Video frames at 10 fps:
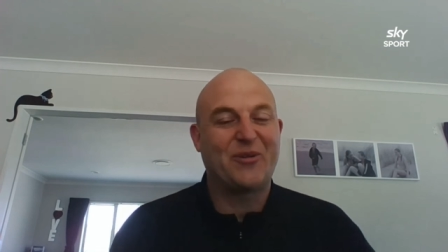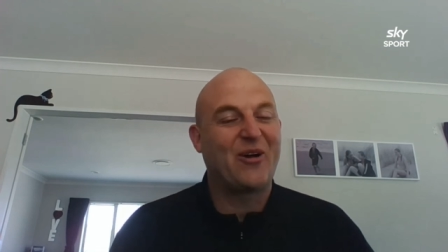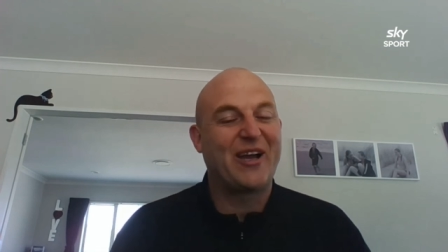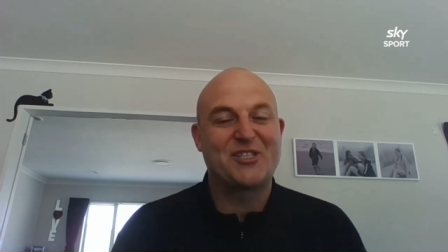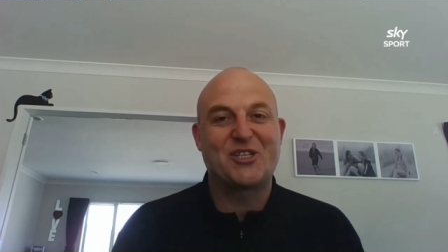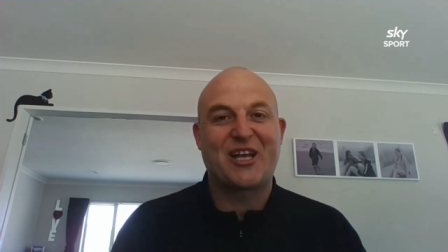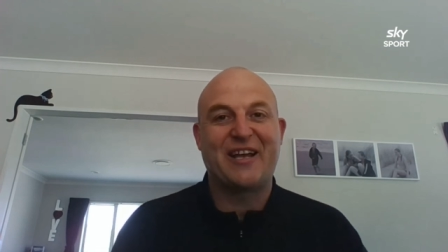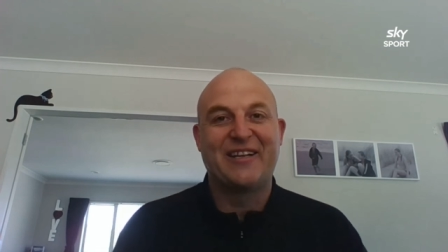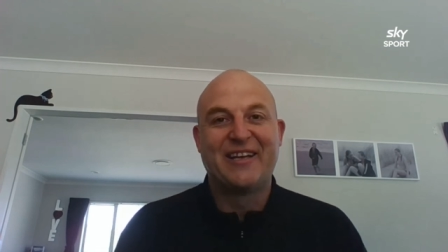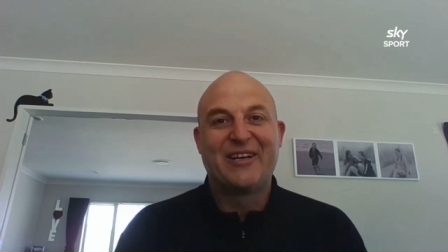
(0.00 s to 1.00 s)
You and I, as you
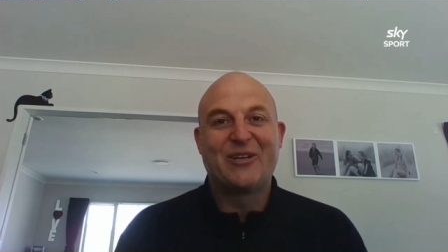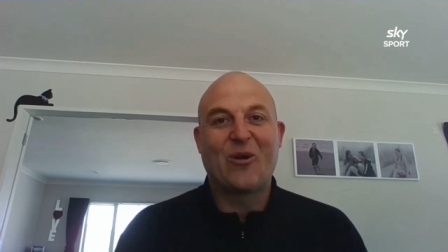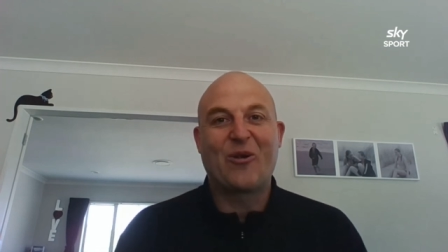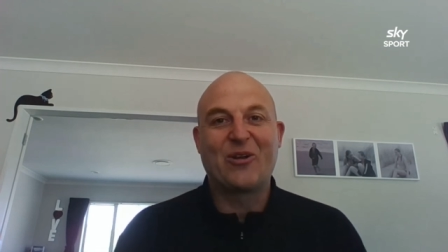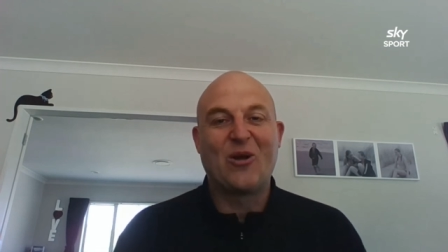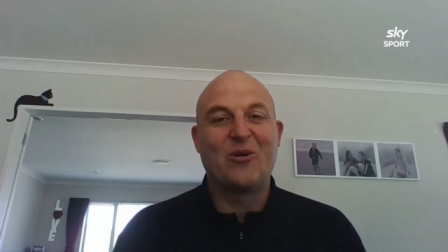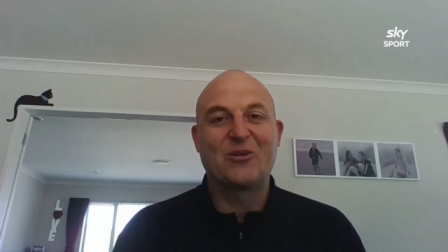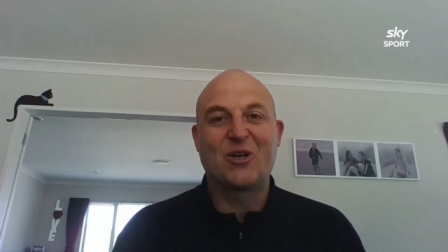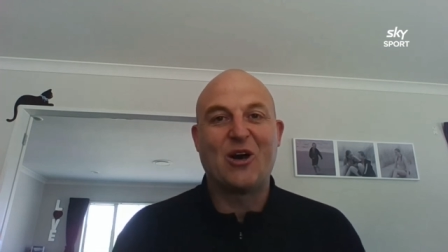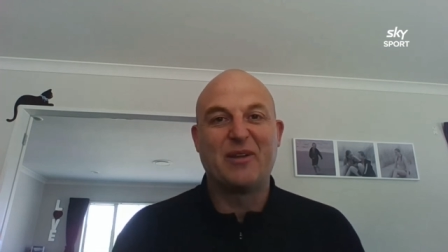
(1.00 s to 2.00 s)
say, Goran,
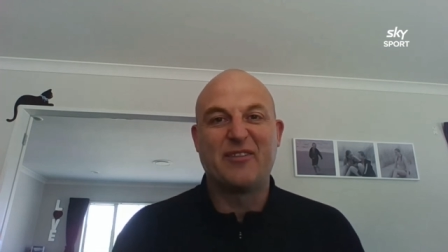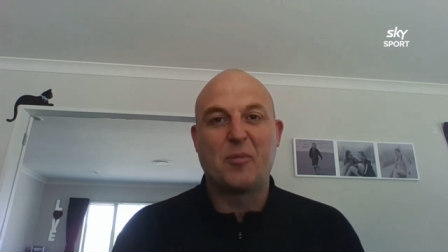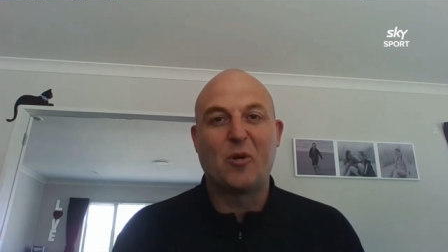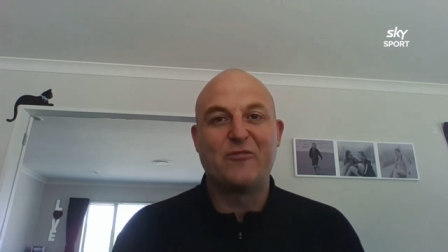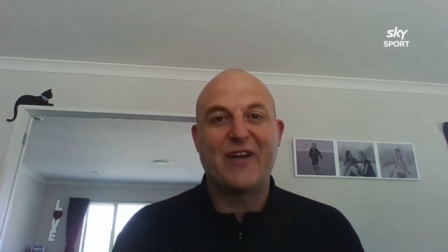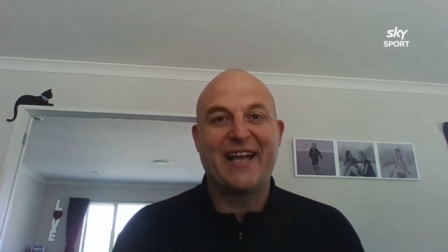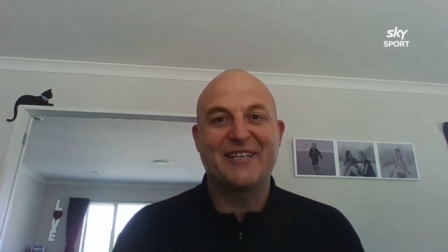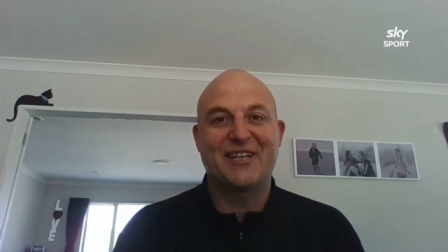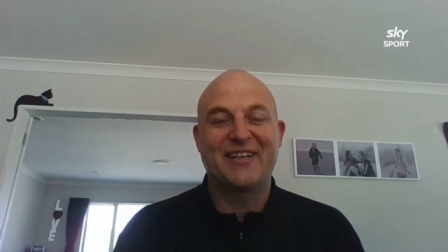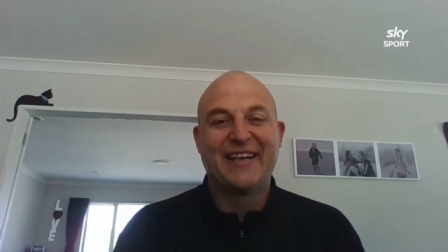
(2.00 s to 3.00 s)
long time Liverpool
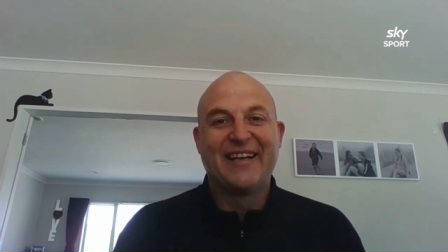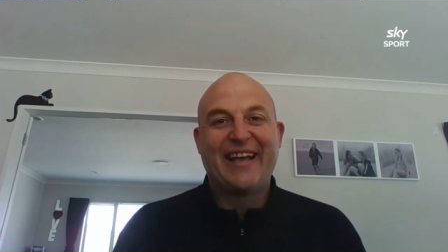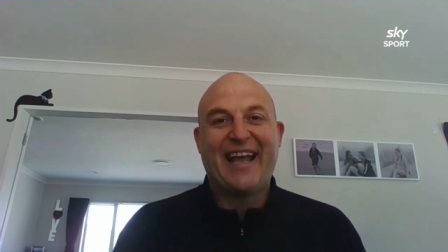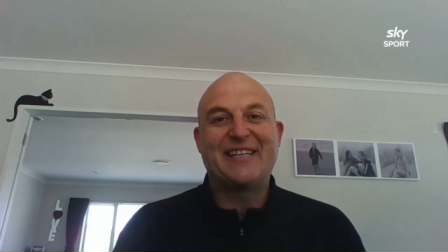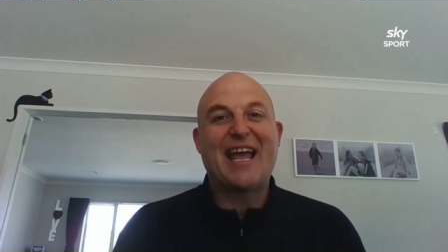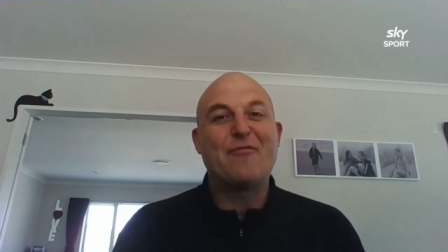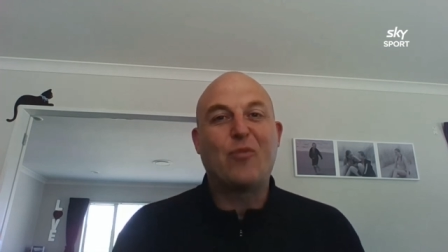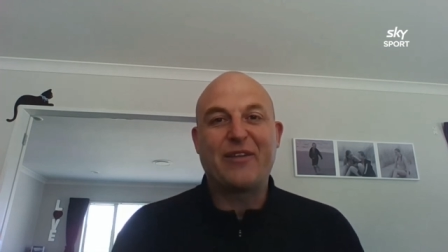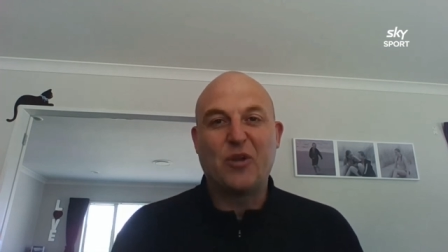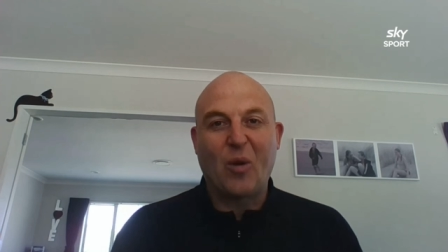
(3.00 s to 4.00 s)
fans, and and to
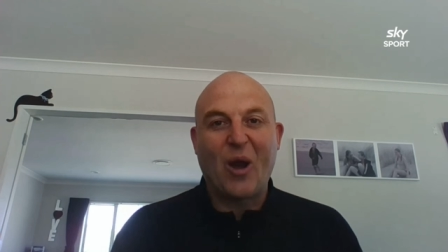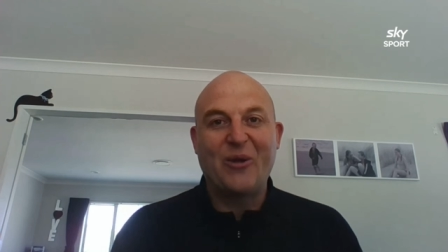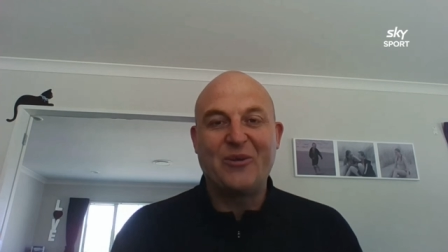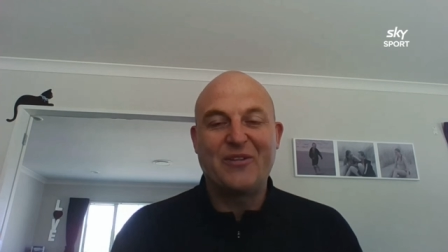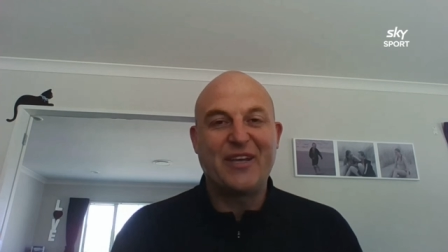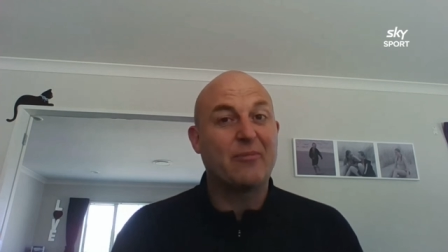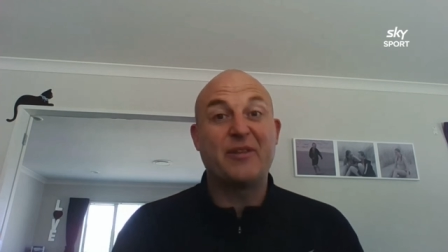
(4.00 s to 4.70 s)
have one of your own there.